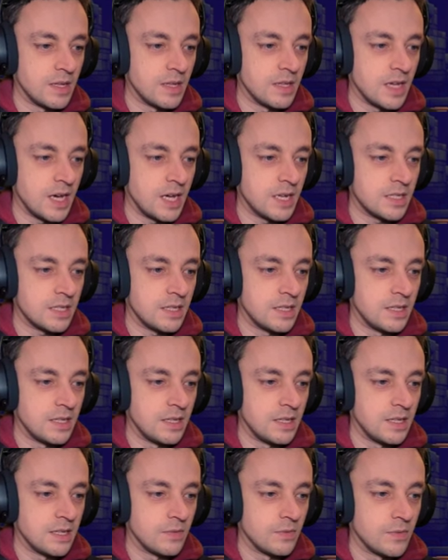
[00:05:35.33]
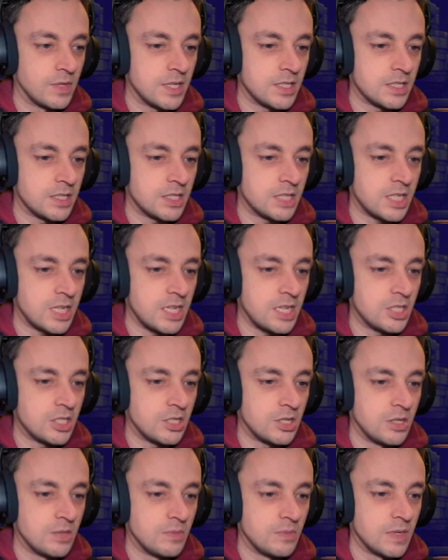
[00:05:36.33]
That uh, Let's
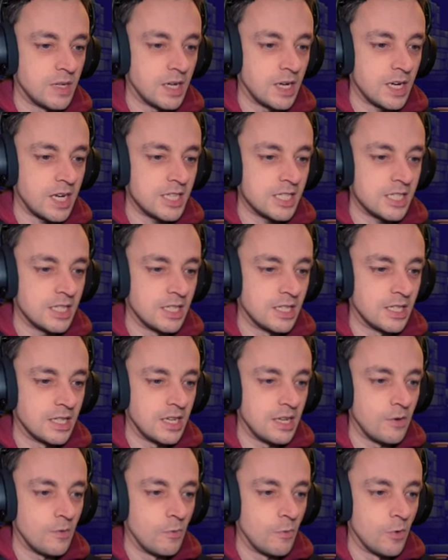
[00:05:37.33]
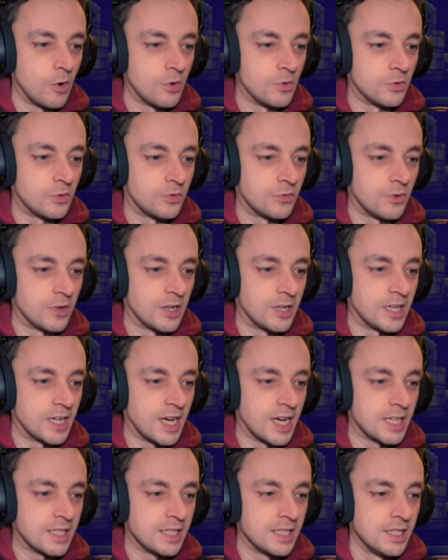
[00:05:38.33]
teach them a lesson they won't
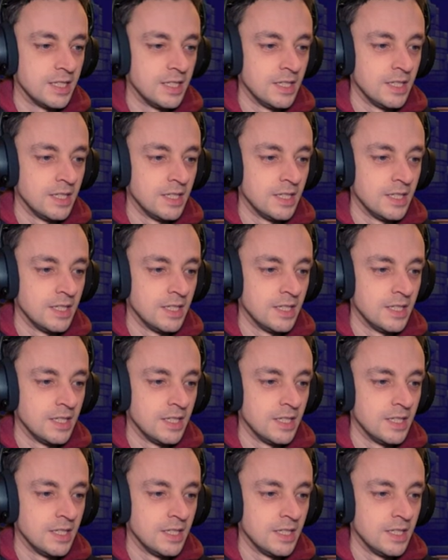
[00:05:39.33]
forget.